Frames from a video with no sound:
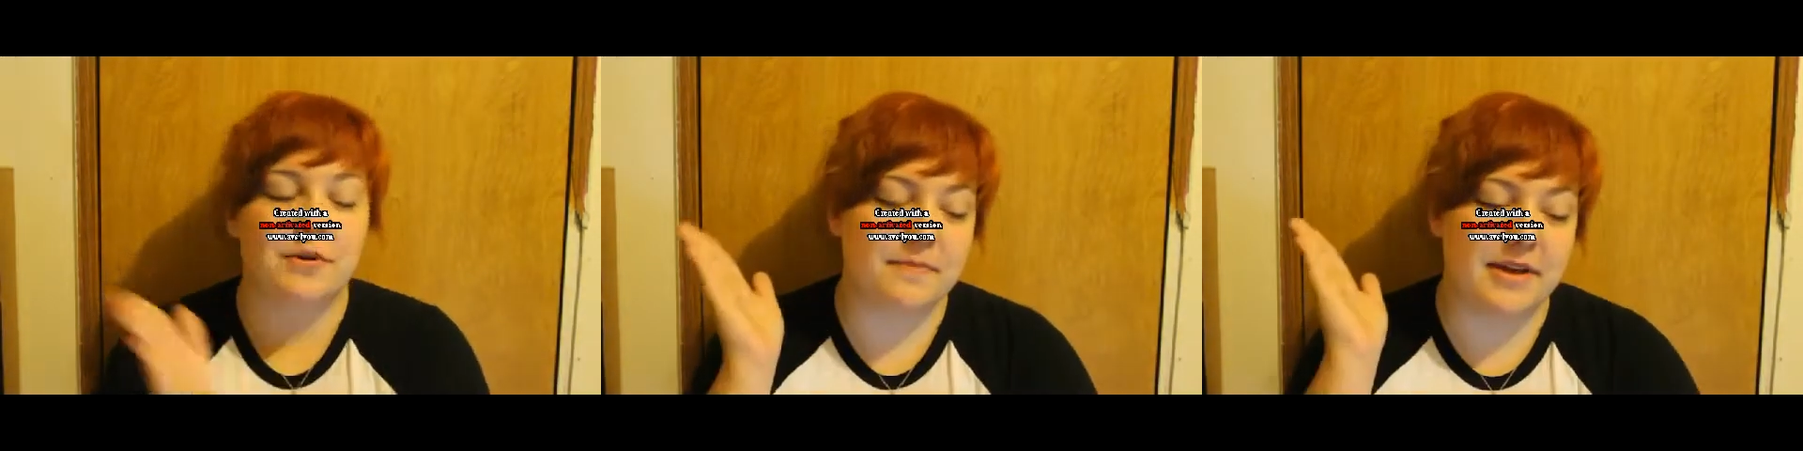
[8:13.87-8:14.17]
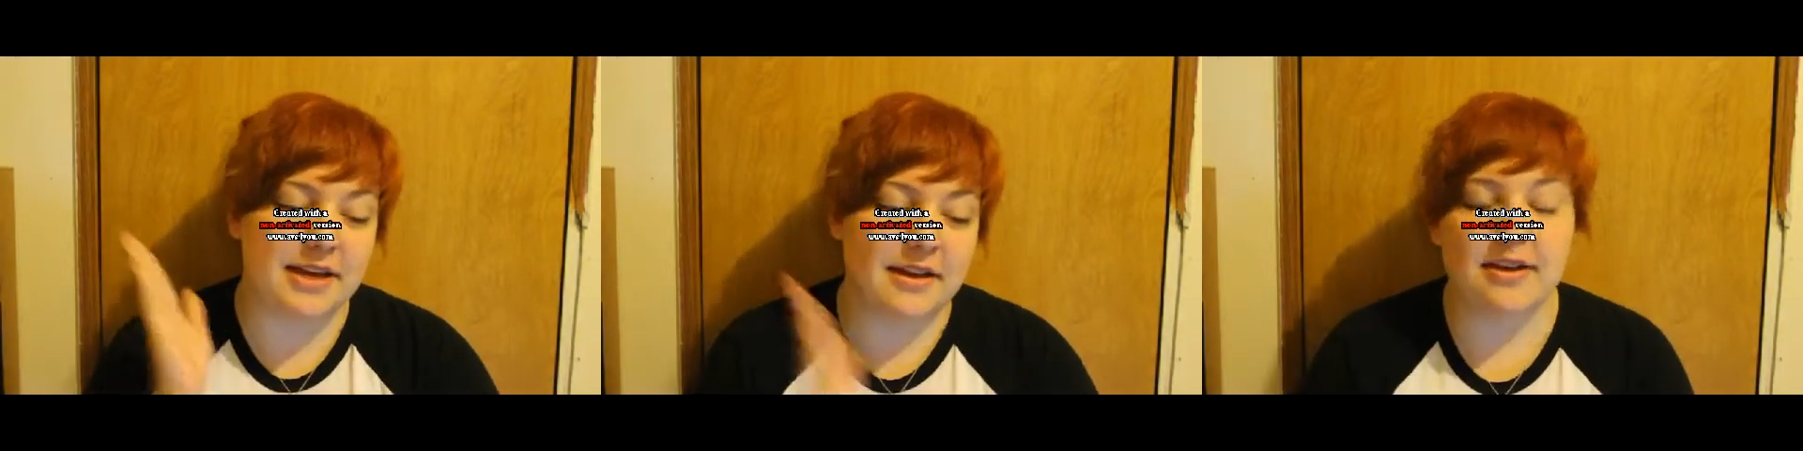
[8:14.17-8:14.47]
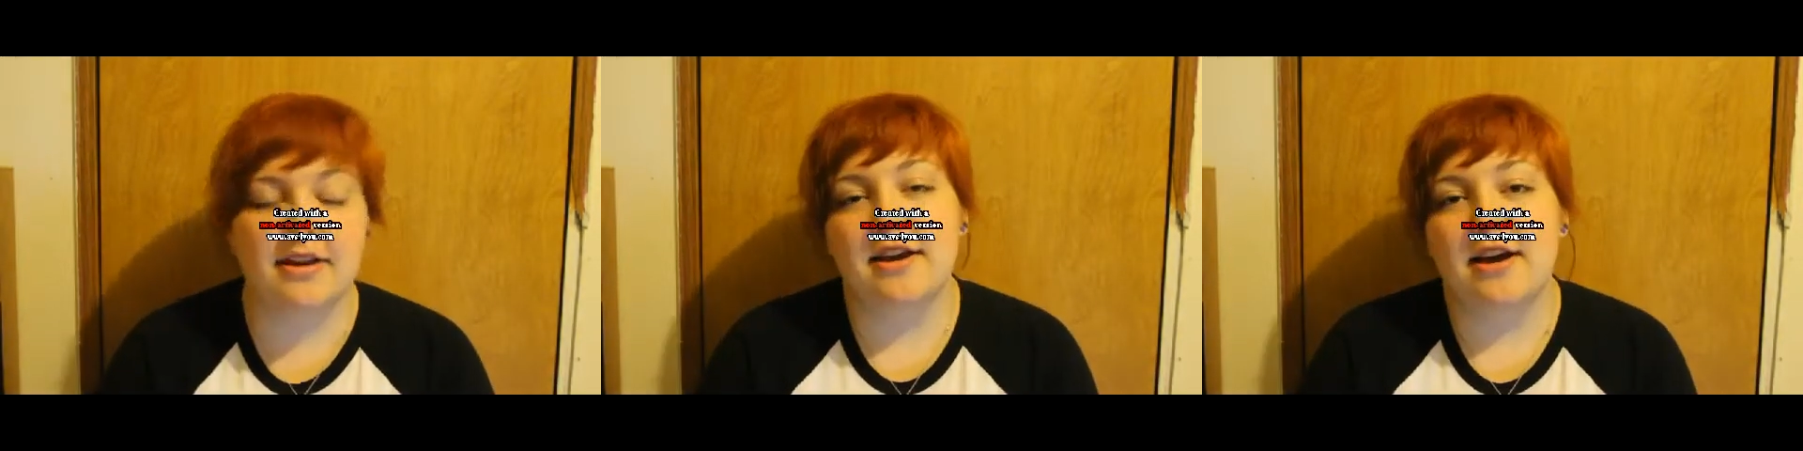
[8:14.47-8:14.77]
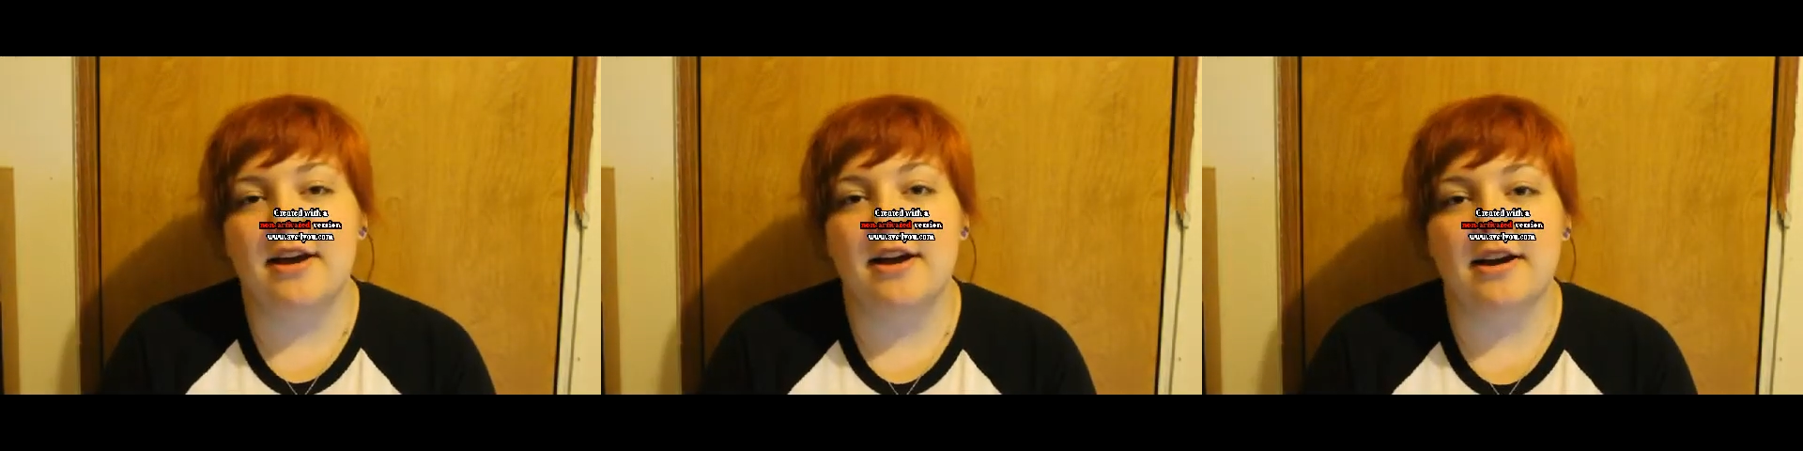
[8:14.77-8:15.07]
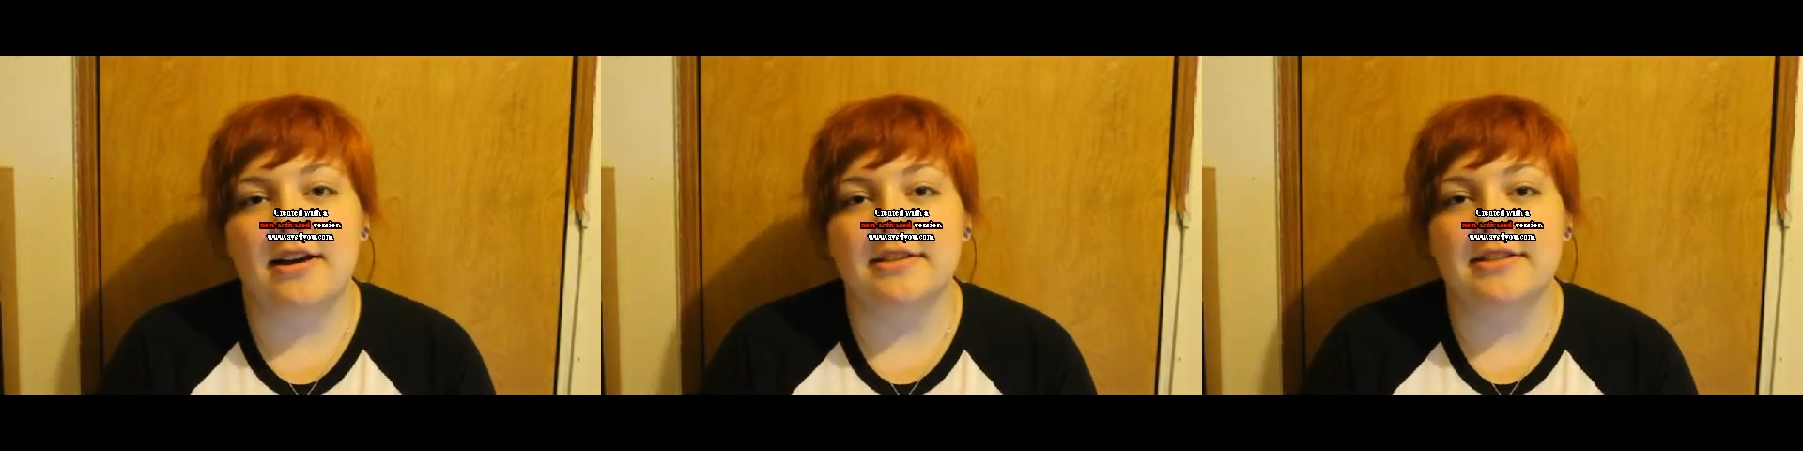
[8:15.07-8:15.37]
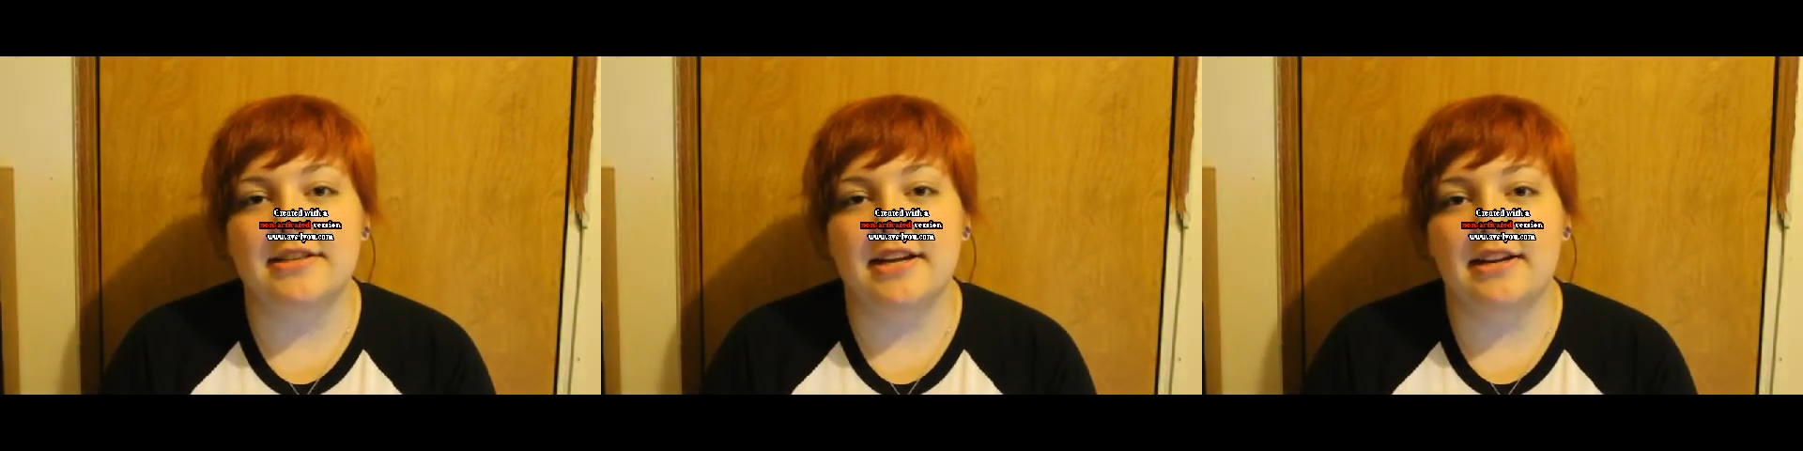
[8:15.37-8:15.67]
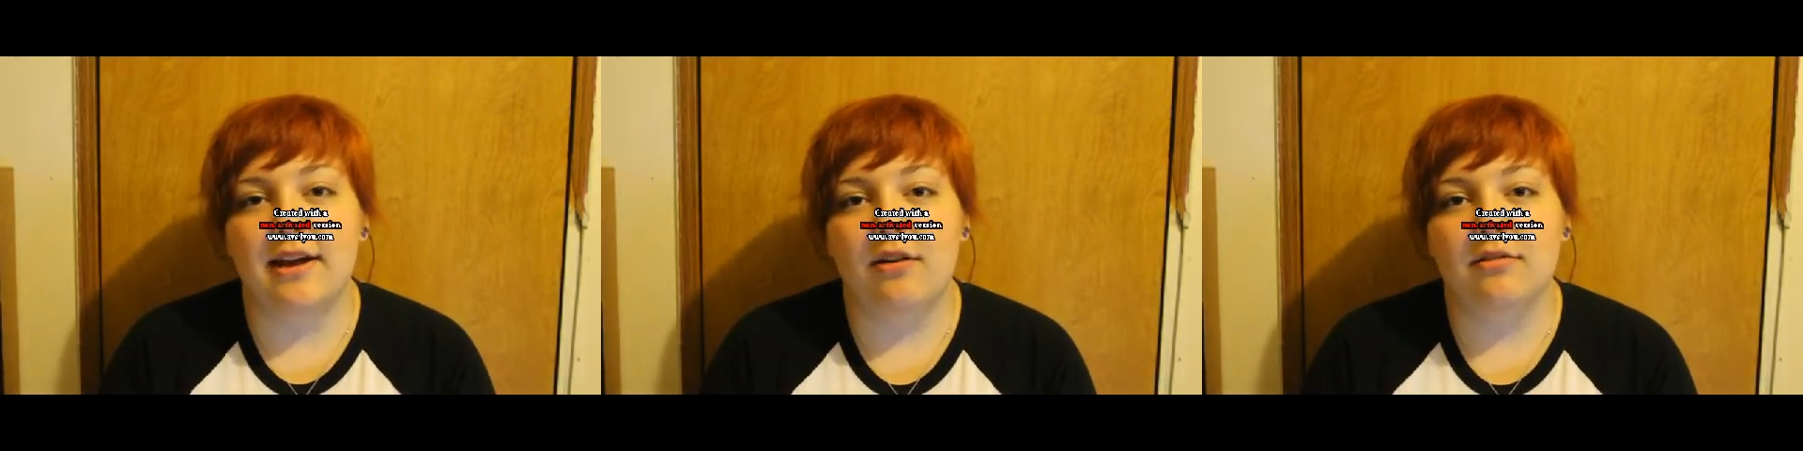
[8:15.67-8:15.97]
me. This is
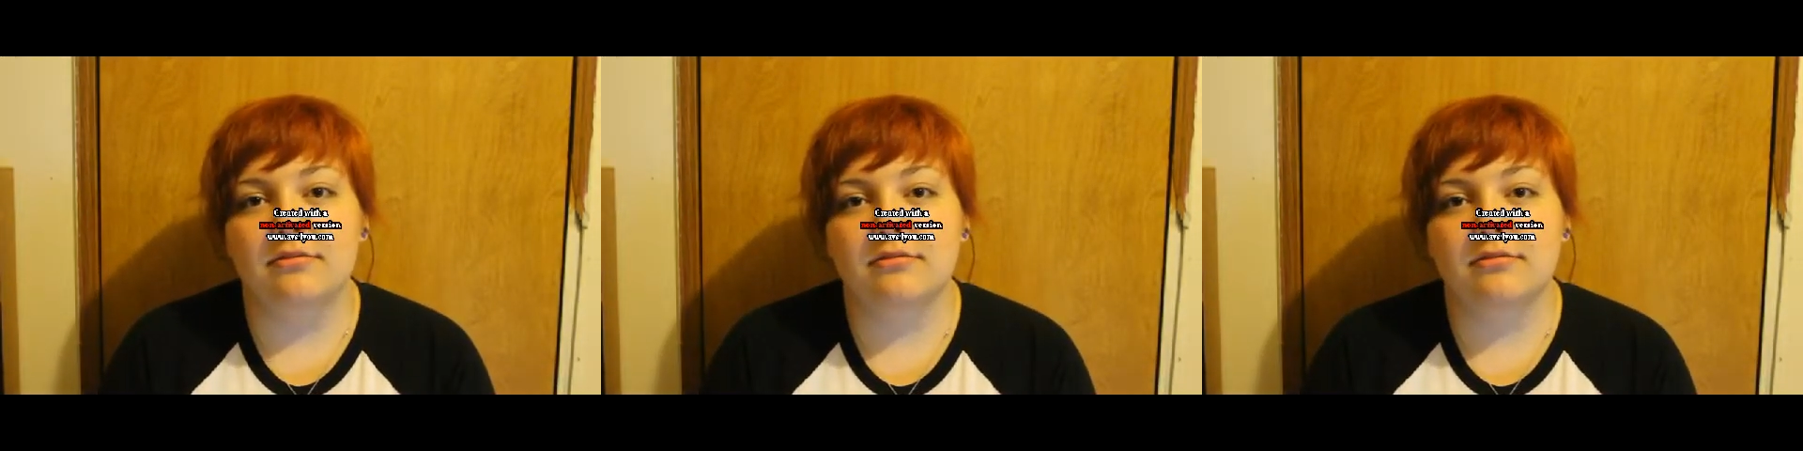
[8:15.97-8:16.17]
Danielle.